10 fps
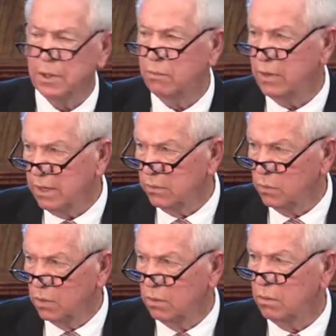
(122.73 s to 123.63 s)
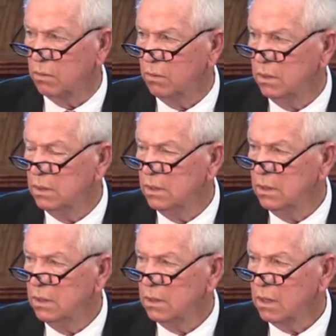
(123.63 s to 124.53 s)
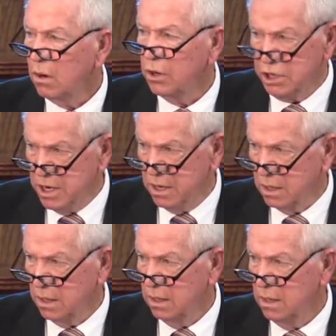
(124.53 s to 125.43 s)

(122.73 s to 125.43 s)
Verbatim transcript: around the world, are young.